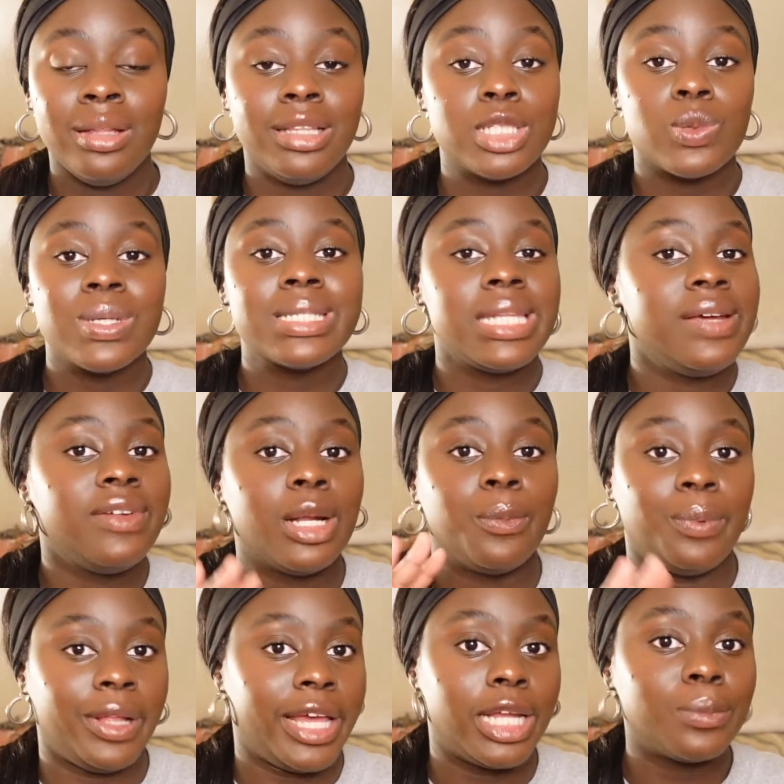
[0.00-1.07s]
This wasn't even a
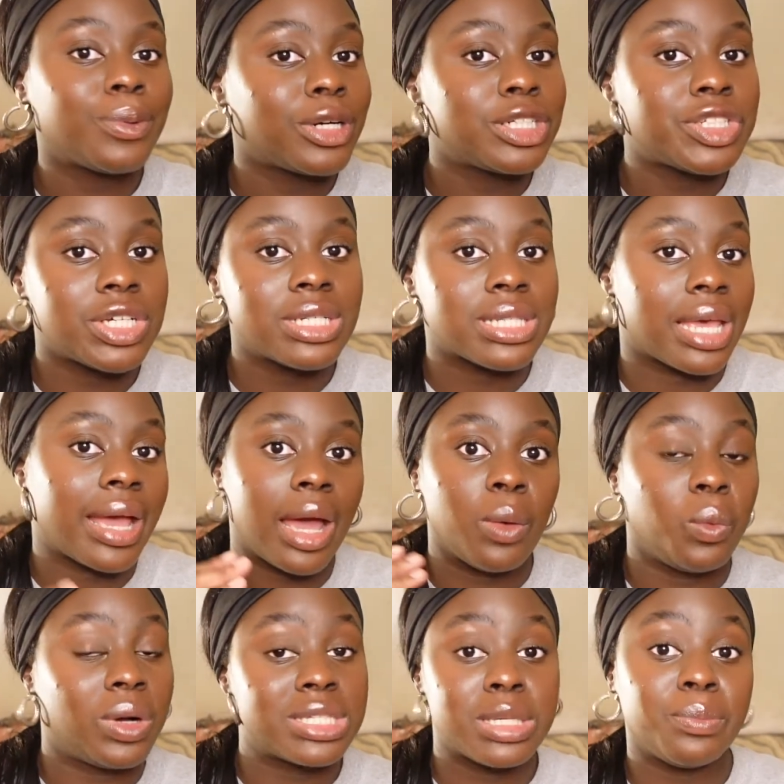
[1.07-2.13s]
planned purchase. Like I
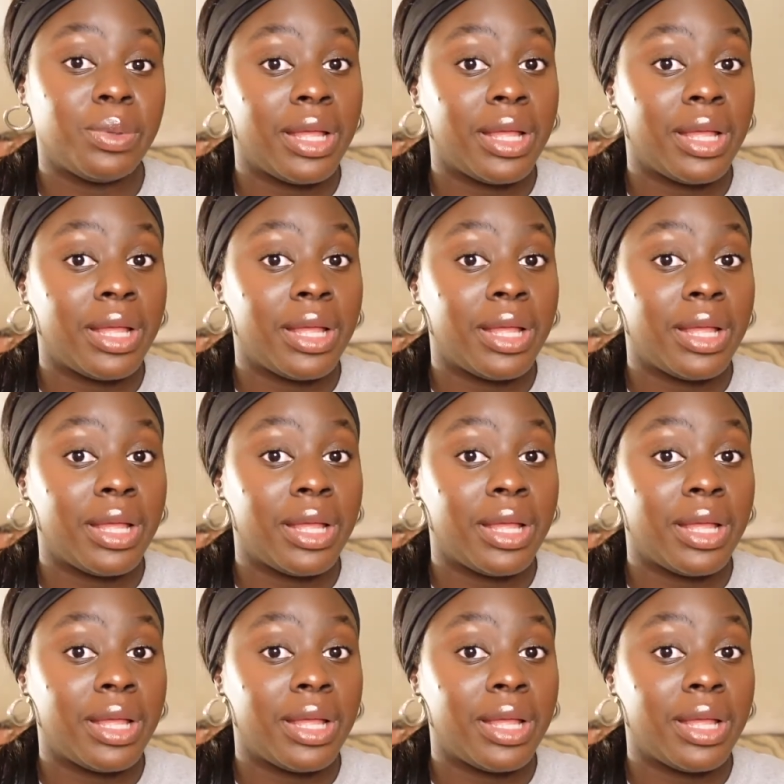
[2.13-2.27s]
wasn't